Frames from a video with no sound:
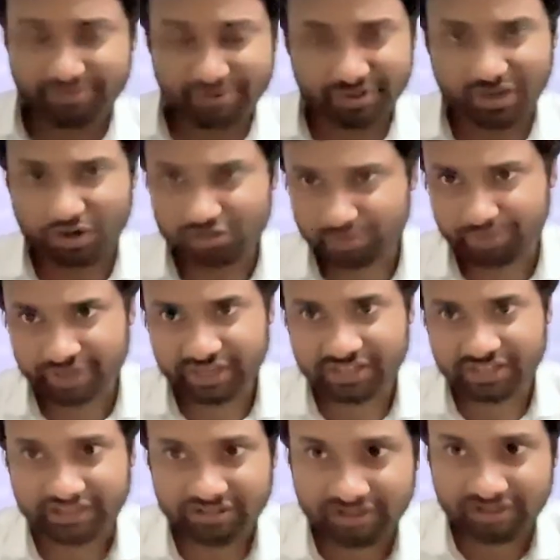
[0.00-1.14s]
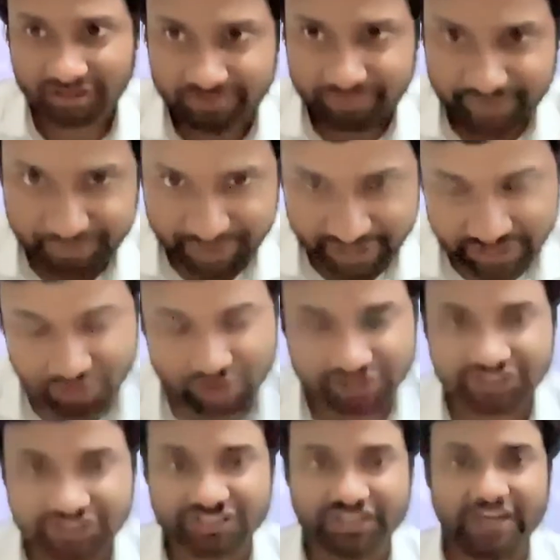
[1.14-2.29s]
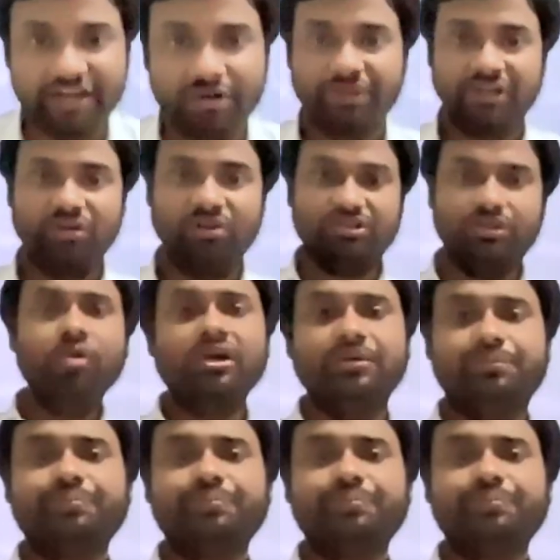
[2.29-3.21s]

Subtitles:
lots of area there we are using this kind of technology. Okay.